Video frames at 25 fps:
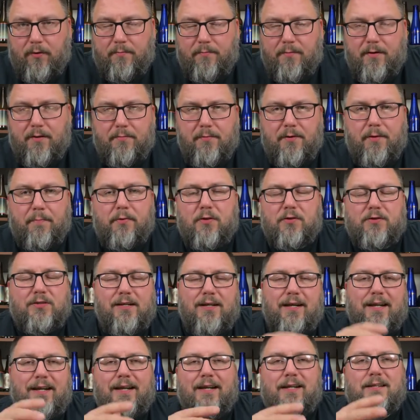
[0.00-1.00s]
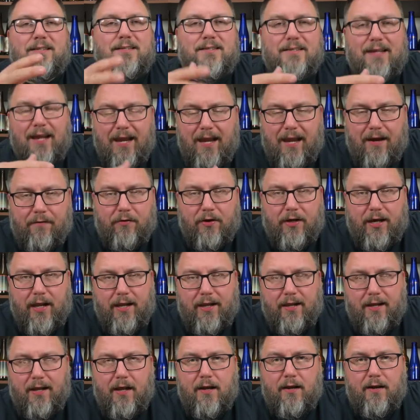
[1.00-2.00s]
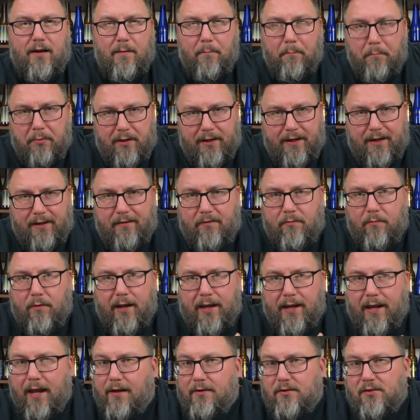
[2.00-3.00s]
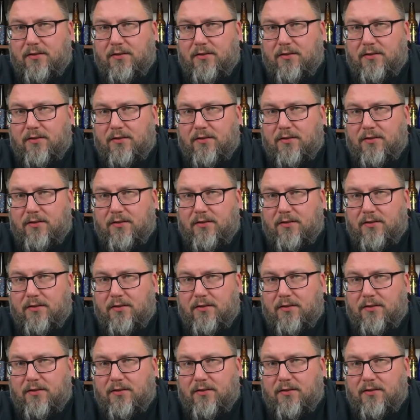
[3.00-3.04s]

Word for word: I'm, I'm, the person that eats steak every day and kind of complains when I get